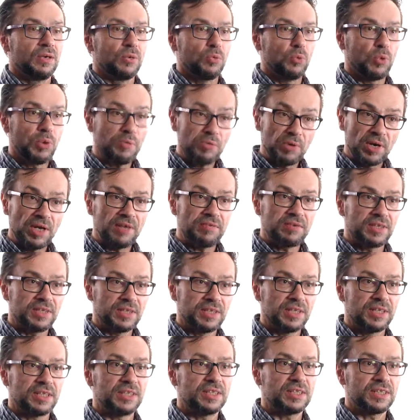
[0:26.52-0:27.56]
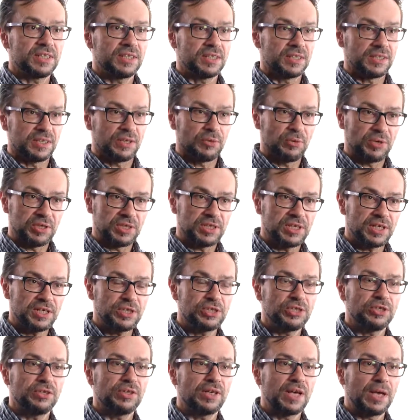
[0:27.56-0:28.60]
We will have in this uh, great
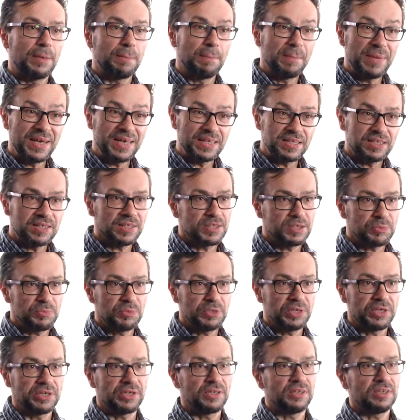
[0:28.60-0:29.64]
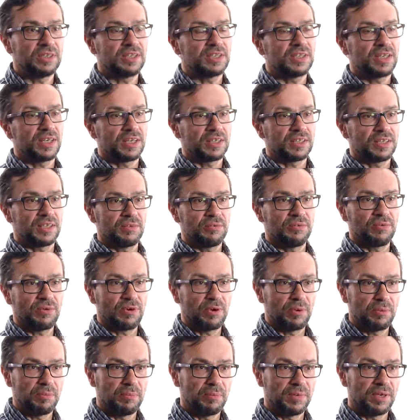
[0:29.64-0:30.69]
session amazing speakers, starting
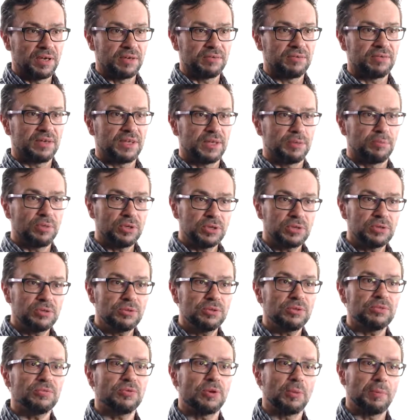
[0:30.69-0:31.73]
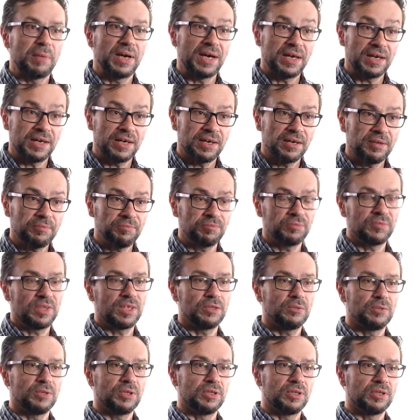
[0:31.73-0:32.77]
from uh, Fani Bozkurt from Ankara,
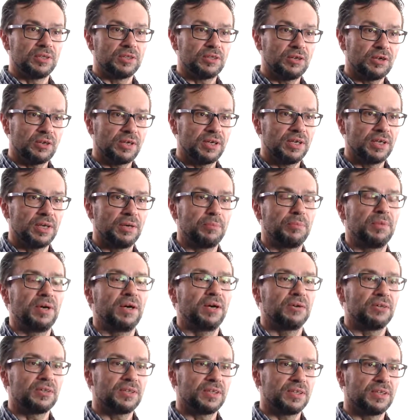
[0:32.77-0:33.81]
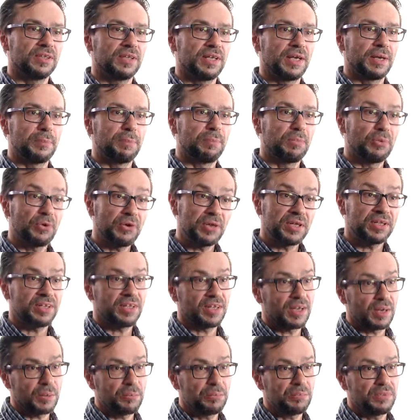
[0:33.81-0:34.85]
that will talk about uh, the
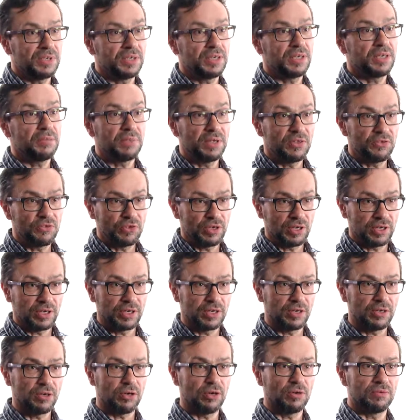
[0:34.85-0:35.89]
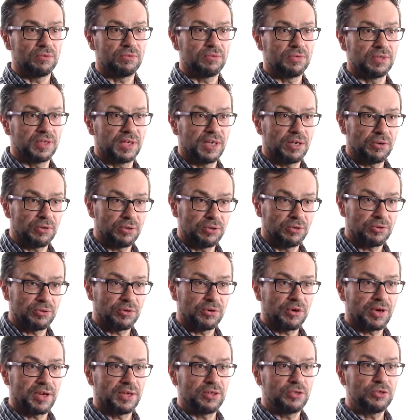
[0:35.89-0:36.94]
pre-therapy imaging of uh,
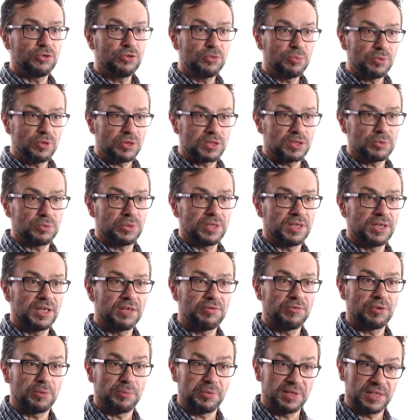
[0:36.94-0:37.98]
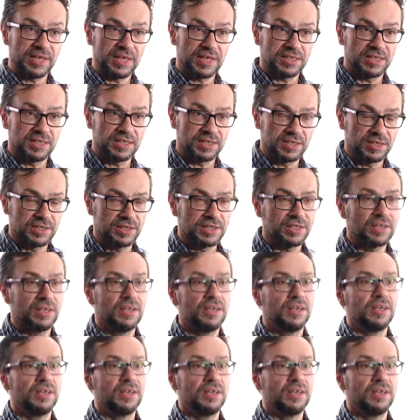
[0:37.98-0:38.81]
neuroendocrine tumors with liver metastasis.